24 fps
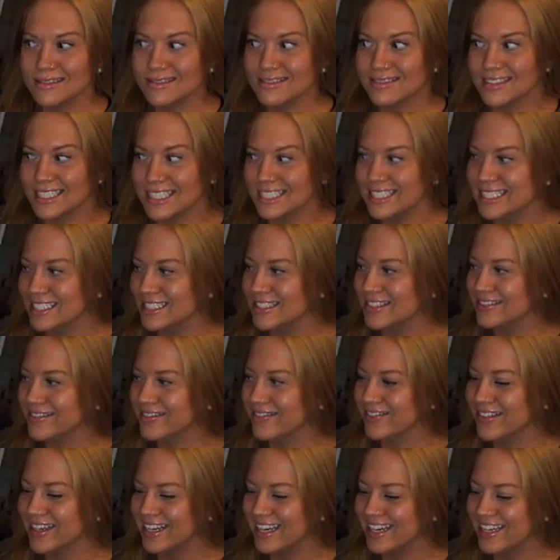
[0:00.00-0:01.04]
this is
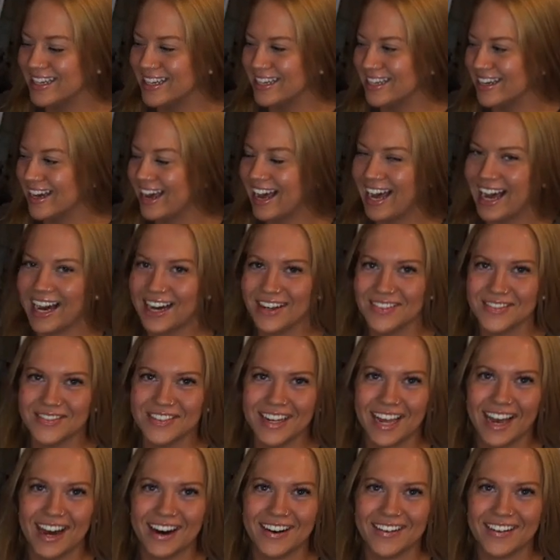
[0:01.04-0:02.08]
what I have
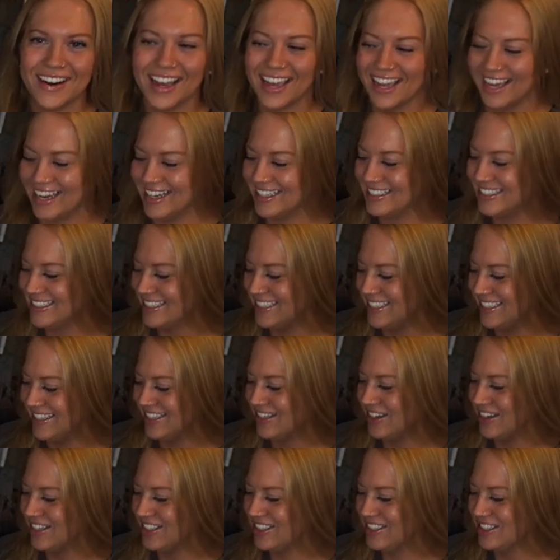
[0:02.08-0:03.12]
now, and it's
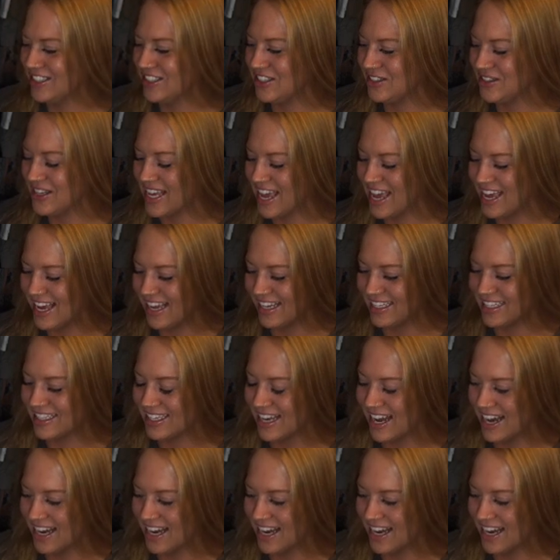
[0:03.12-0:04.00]
on a suitcase.